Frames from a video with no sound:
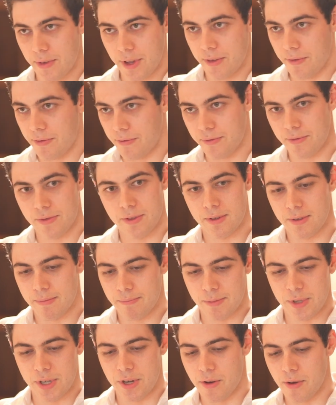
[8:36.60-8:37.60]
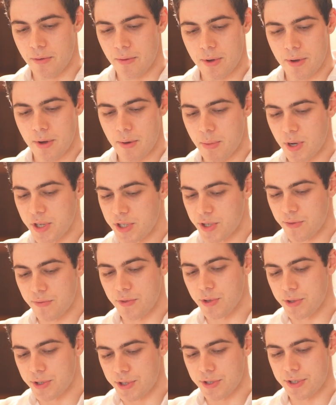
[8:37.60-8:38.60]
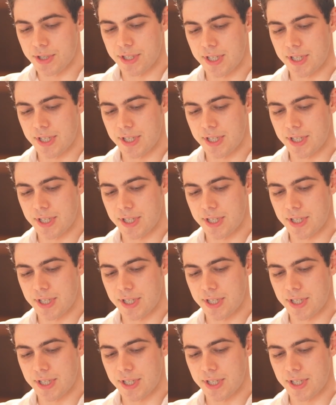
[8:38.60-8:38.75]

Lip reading: if a bunch of users